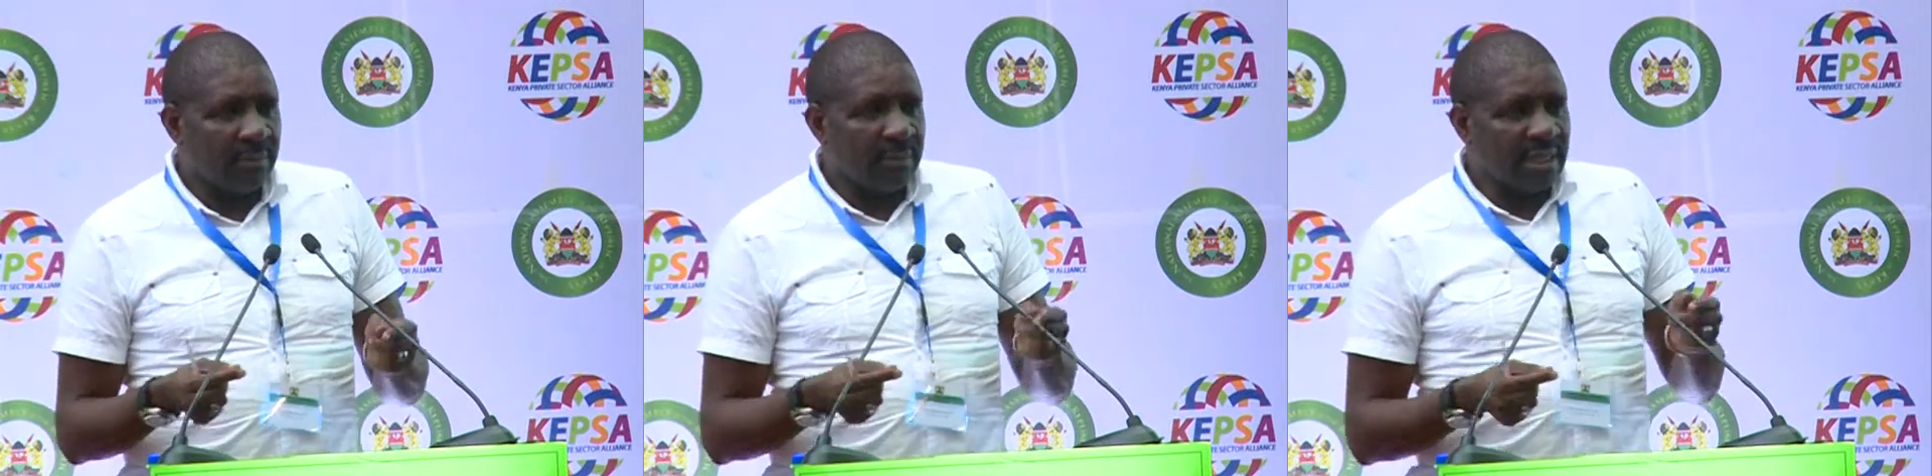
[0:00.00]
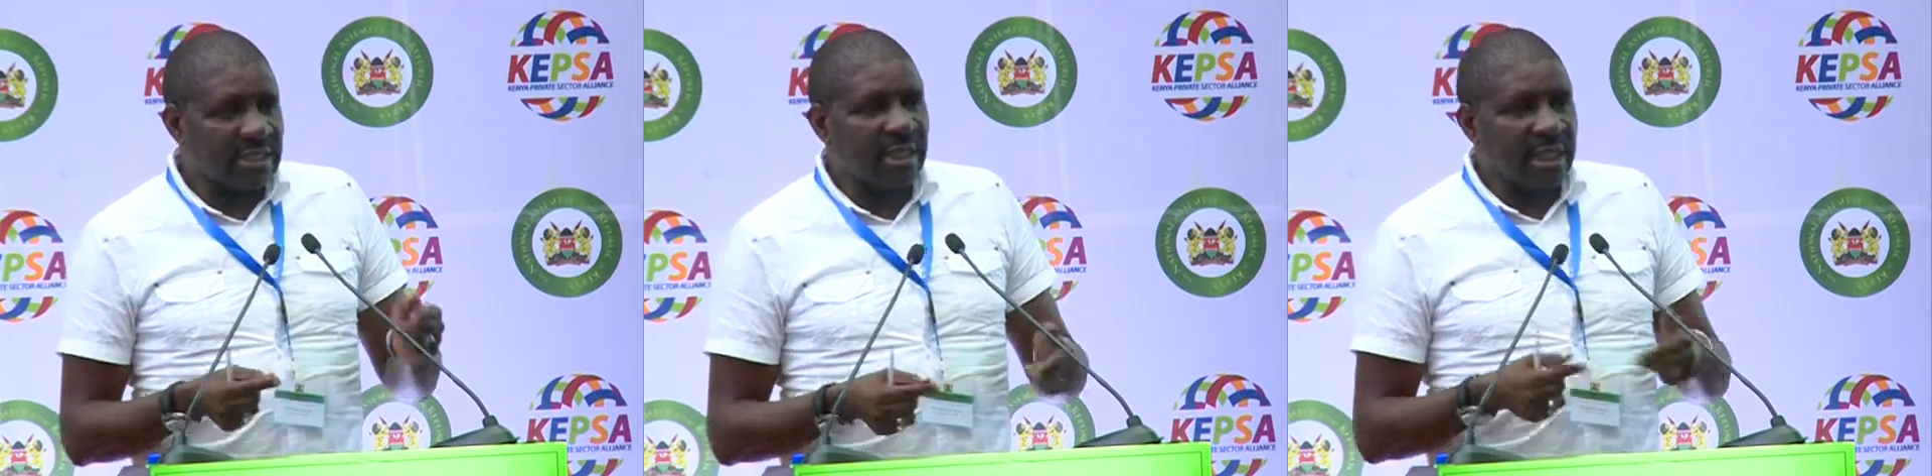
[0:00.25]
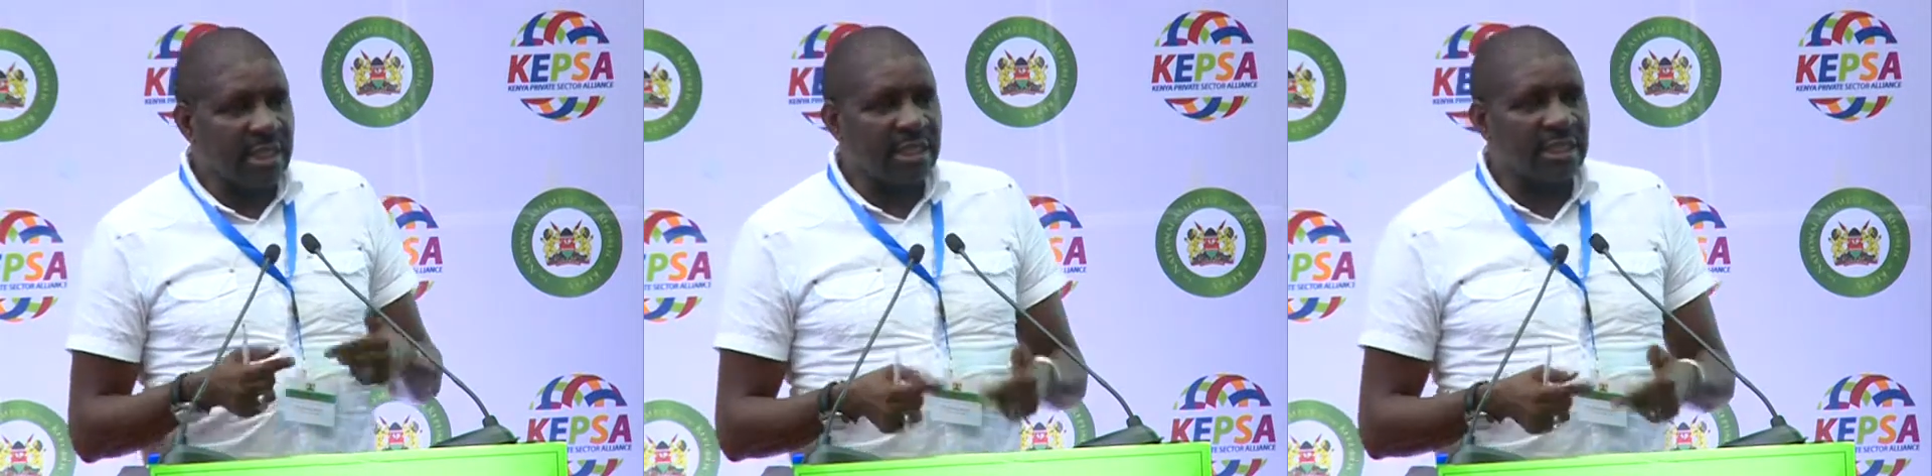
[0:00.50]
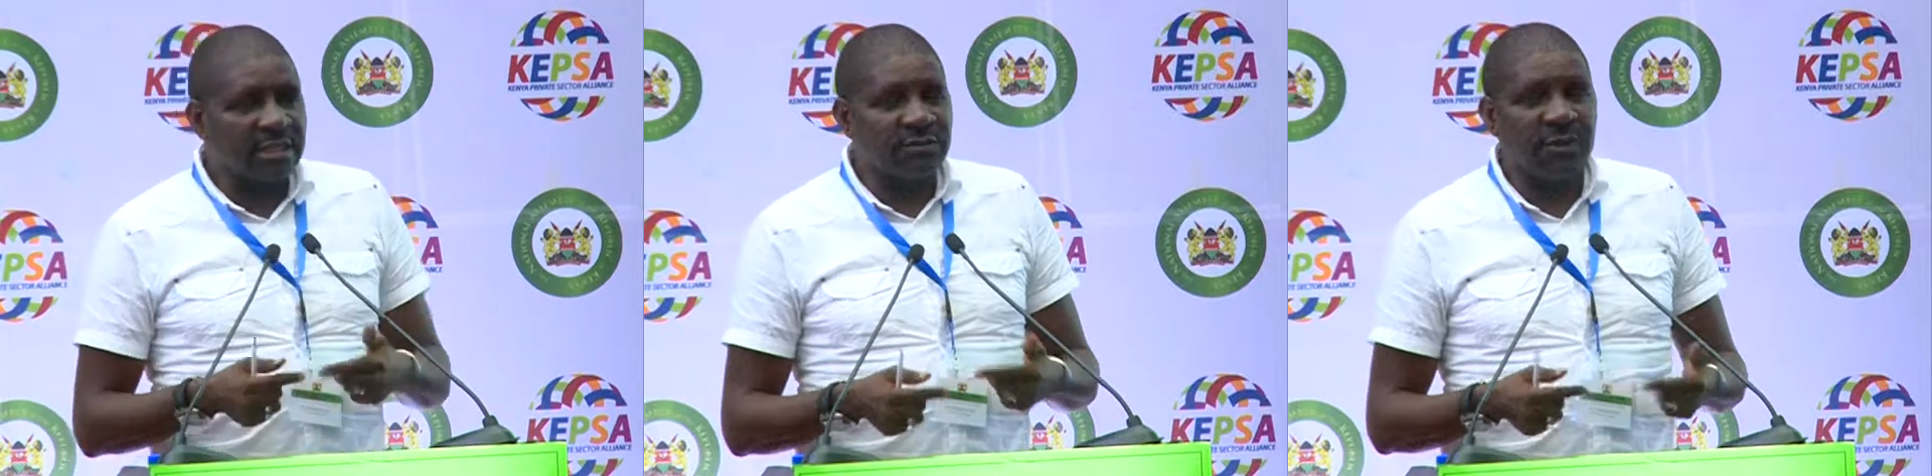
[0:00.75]
But again,
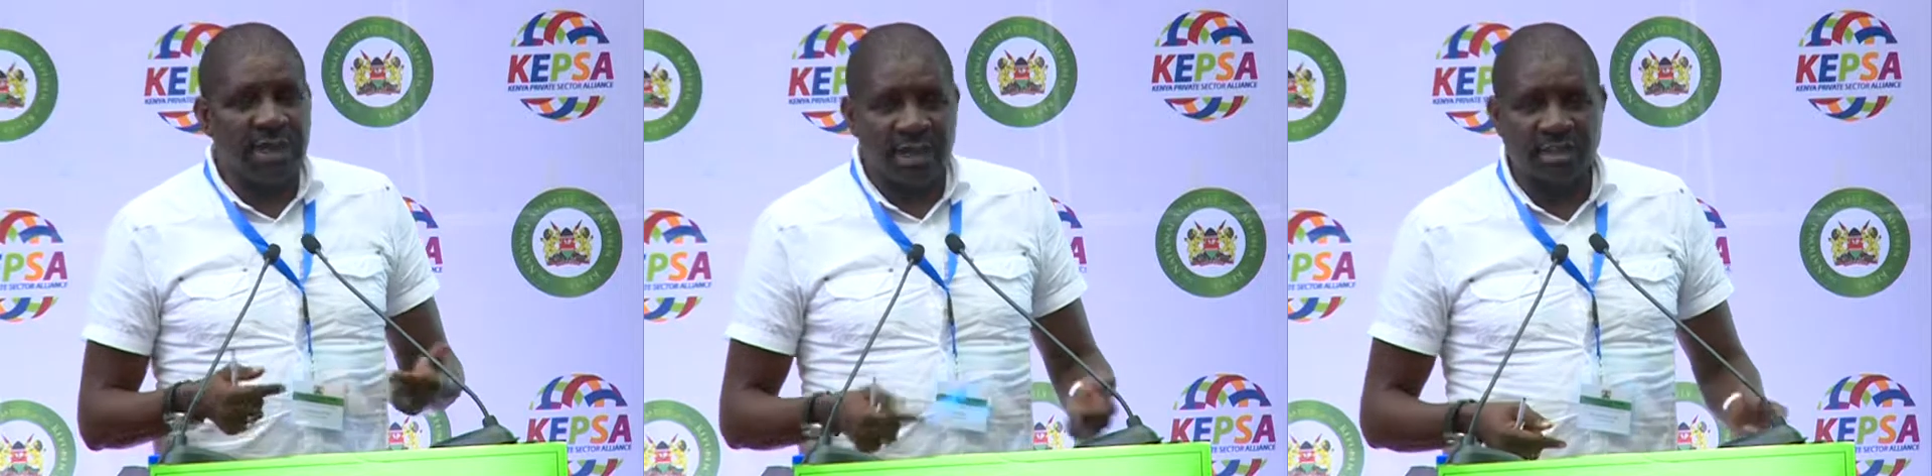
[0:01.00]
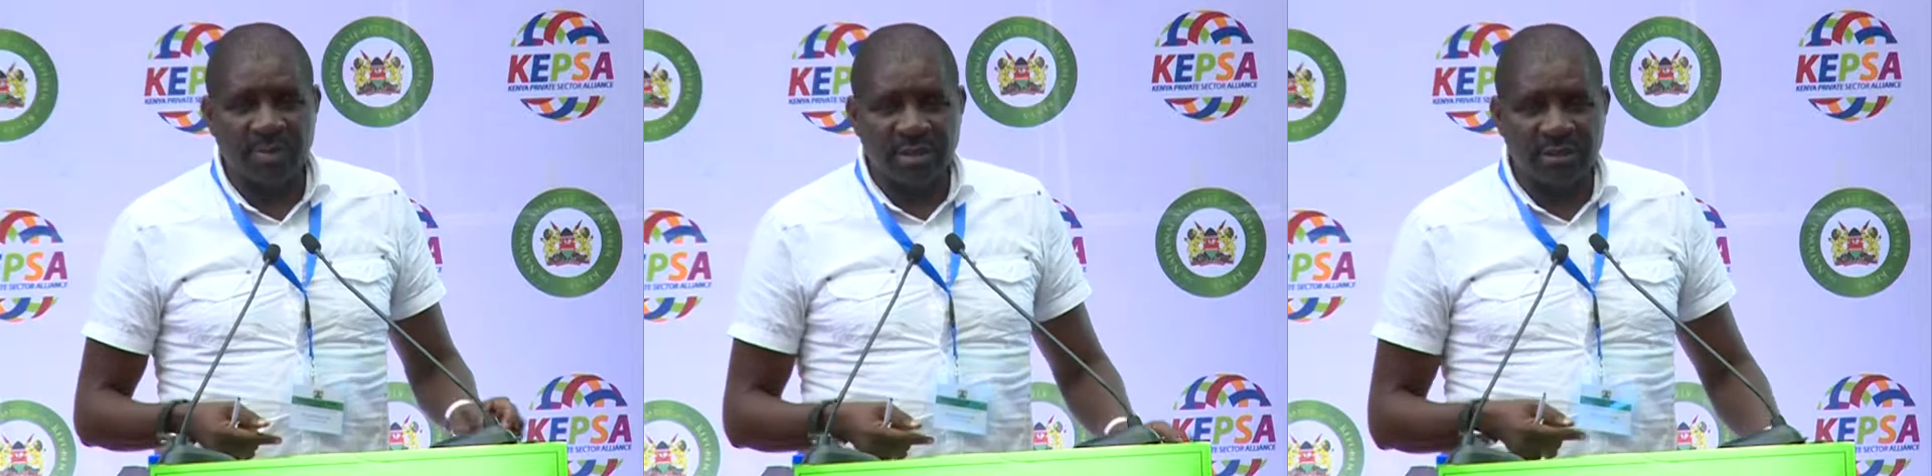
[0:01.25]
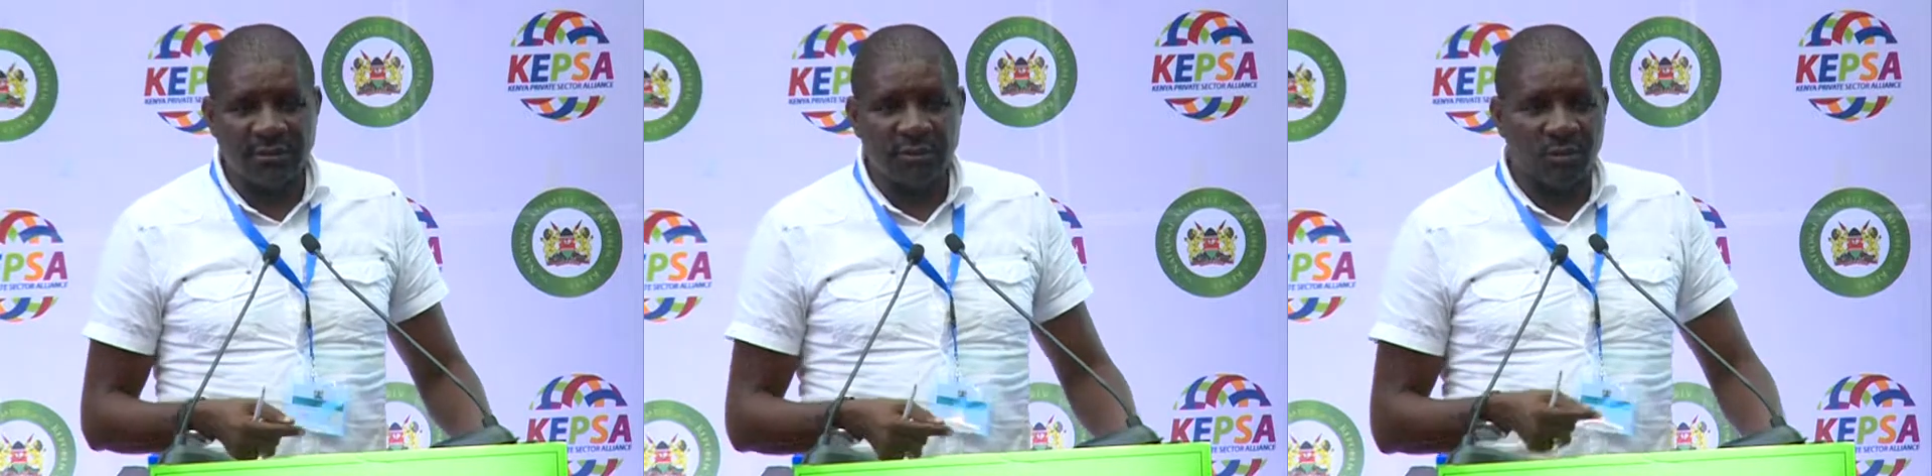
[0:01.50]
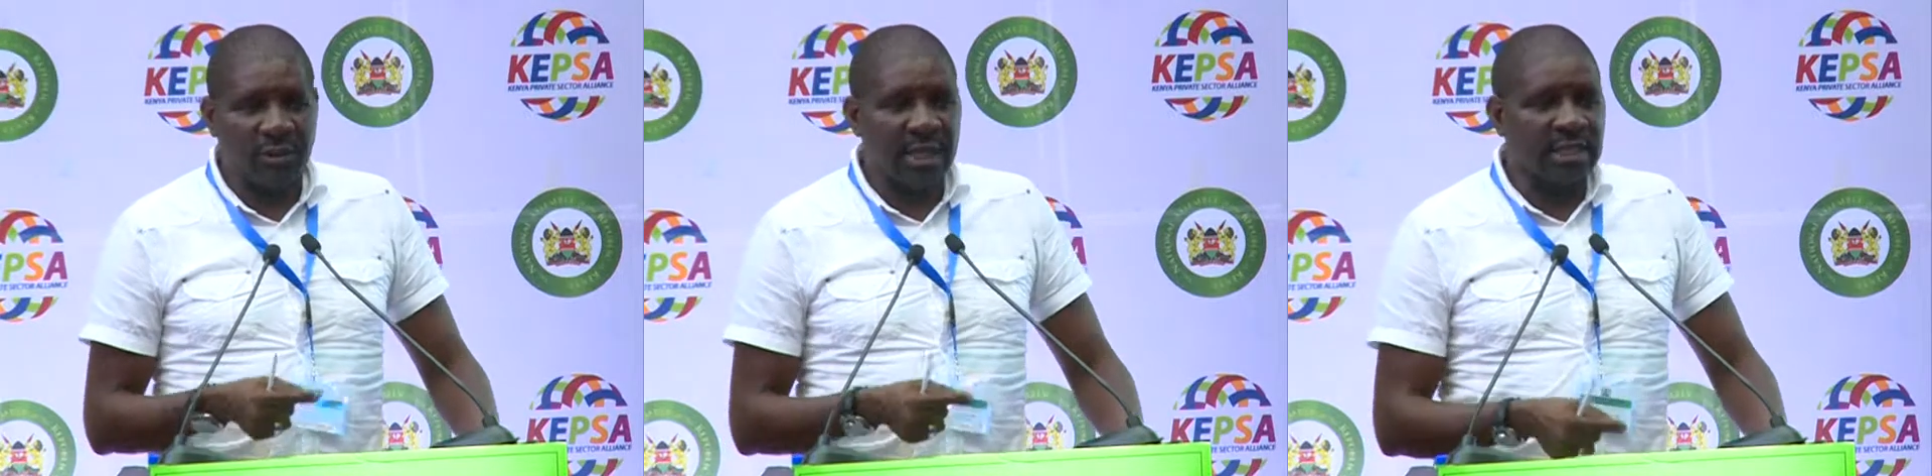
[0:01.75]
it is very expensive
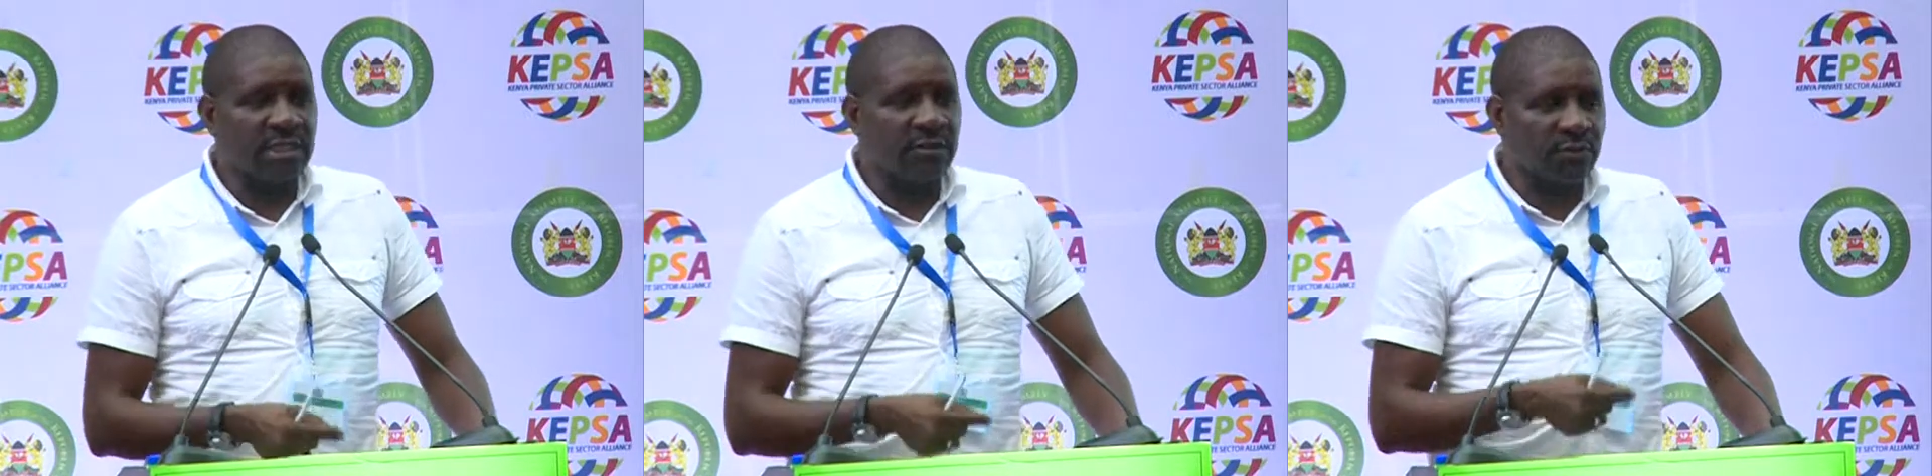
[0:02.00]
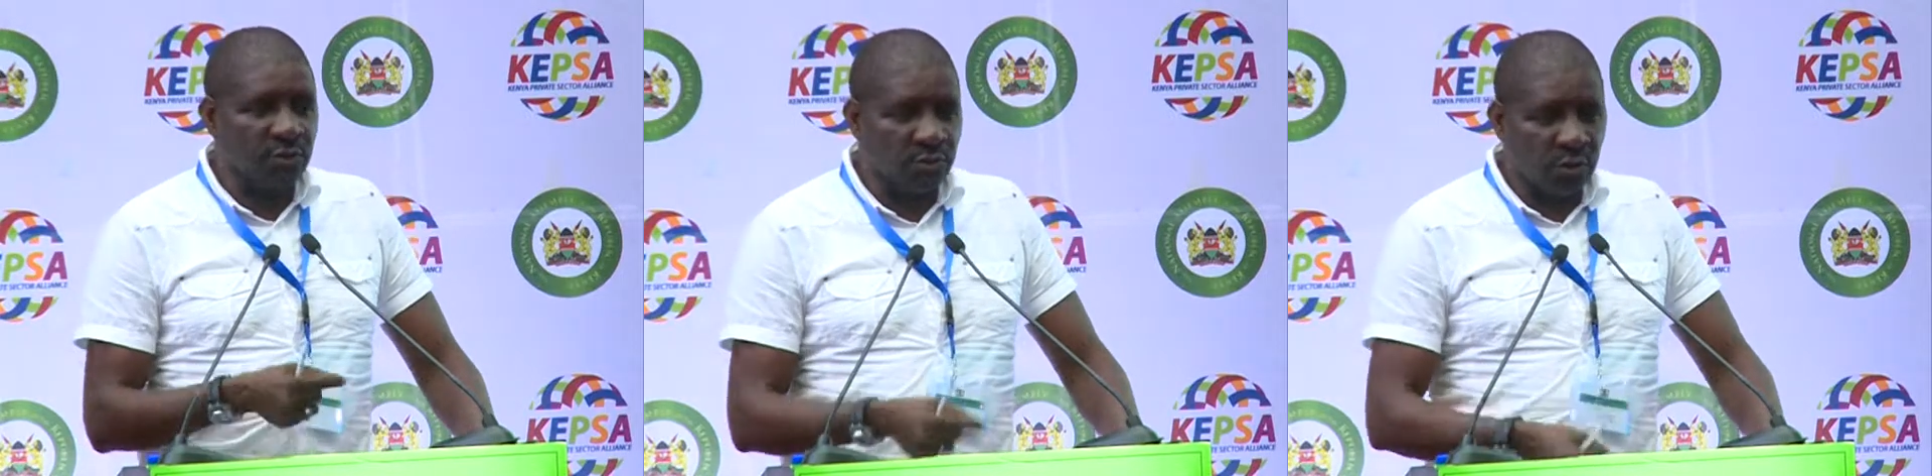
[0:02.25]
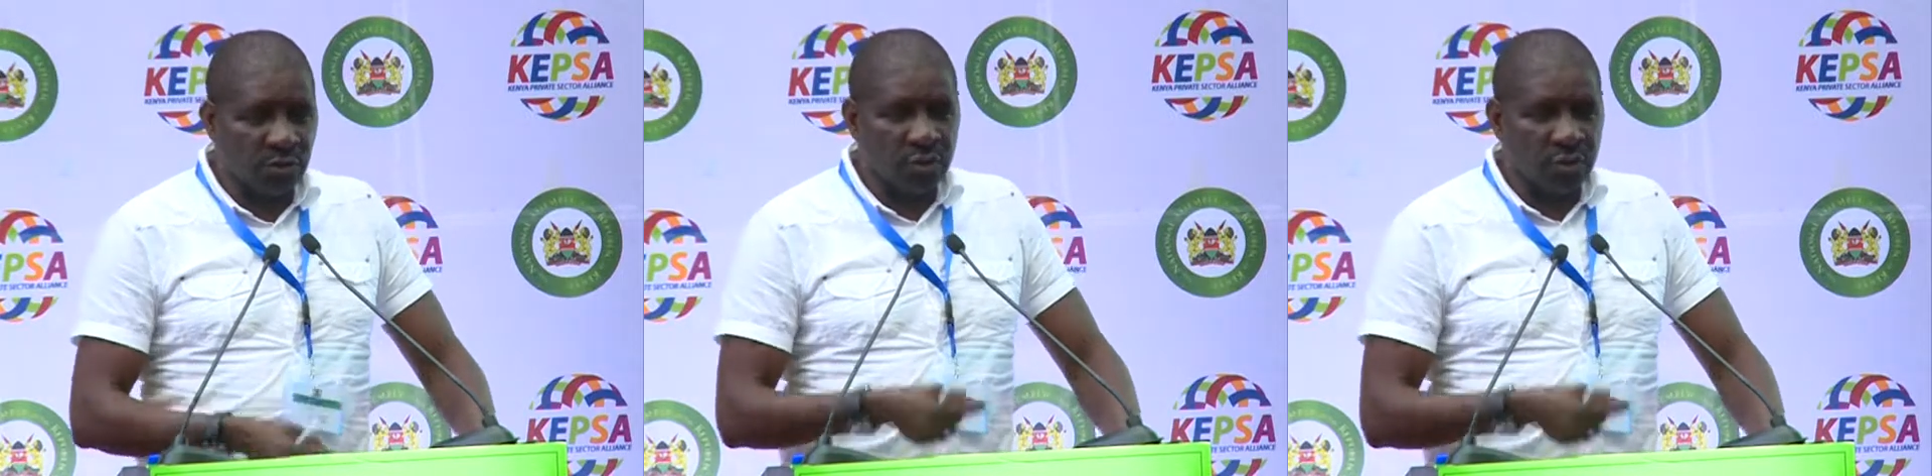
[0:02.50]
for that if you go